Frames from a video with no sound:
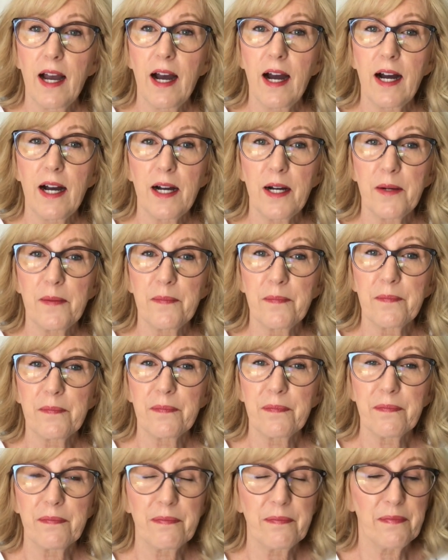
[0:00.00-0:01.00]

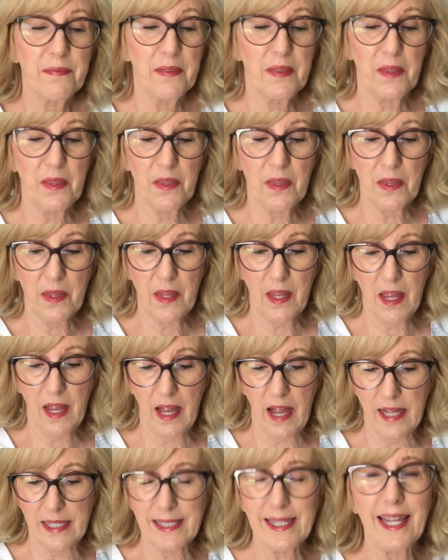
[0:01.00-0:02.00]

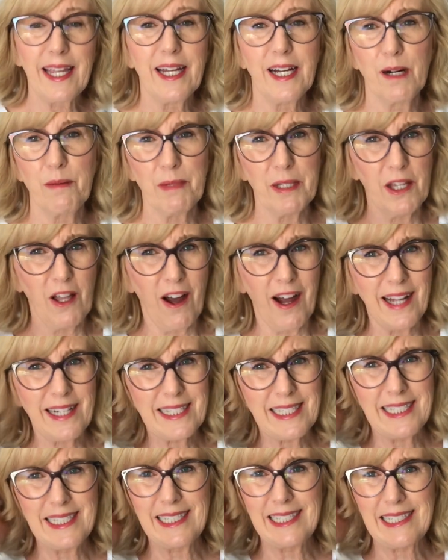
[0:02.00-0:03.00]
I say a
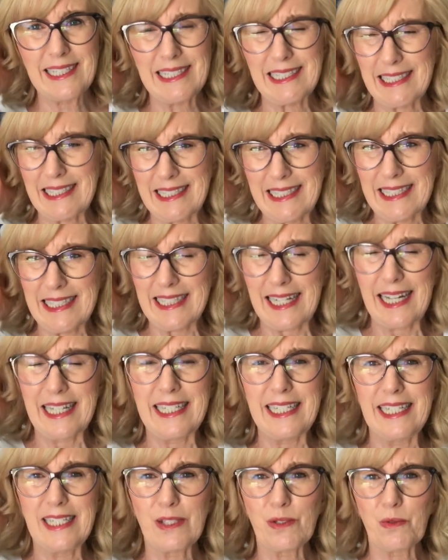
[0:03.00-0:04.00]
lot. I
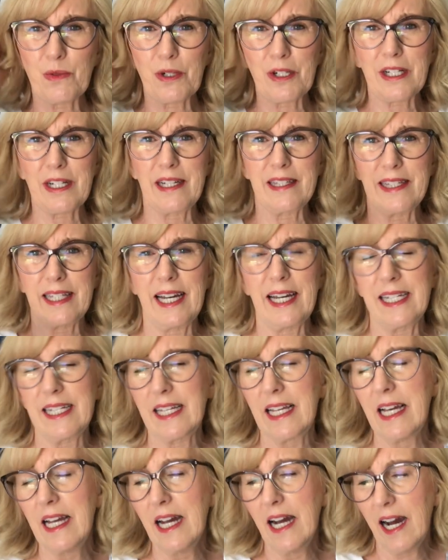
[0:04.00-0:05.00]
need to work on that.
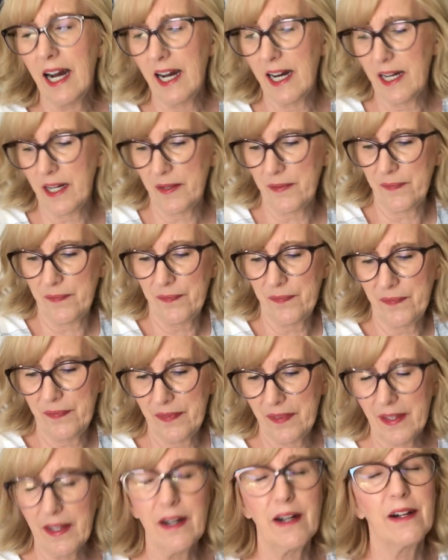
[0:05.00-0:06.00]

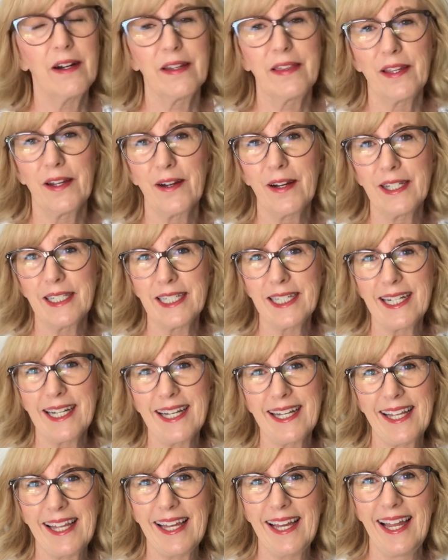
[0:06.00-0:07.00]
Oh, there I did it
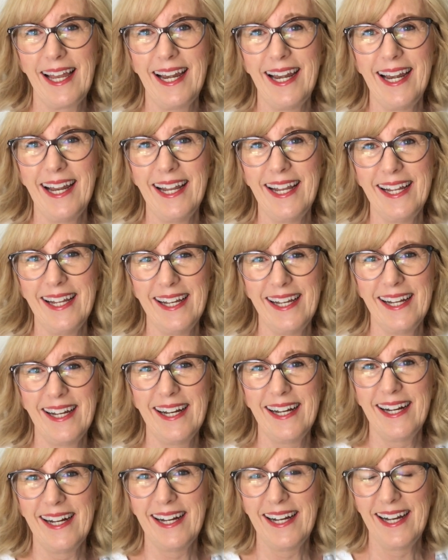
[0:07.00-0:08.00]
again.
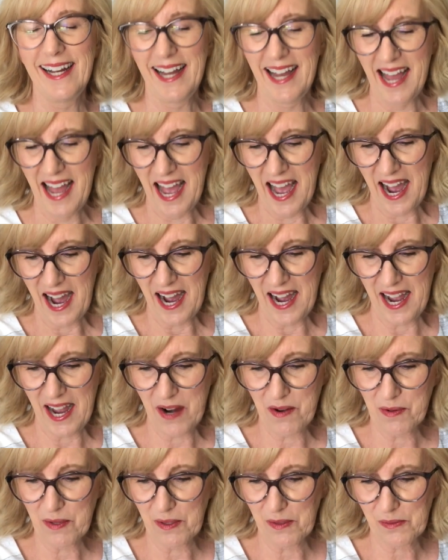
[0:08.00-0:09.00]

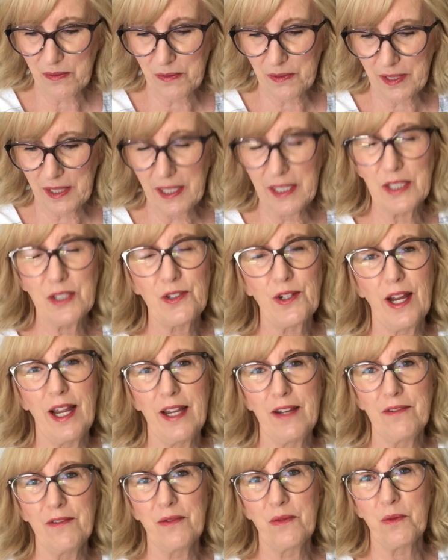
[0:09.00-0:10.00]
I will really try
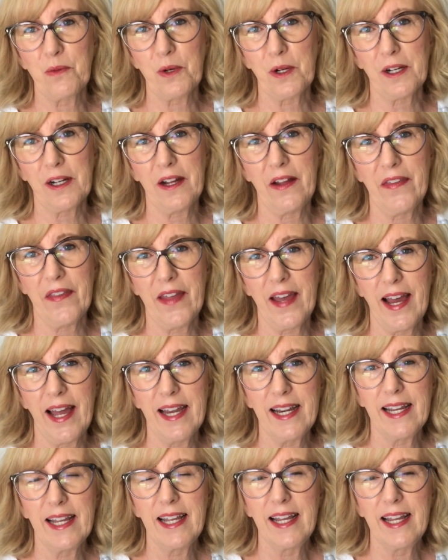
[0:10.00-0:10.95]
and work on that.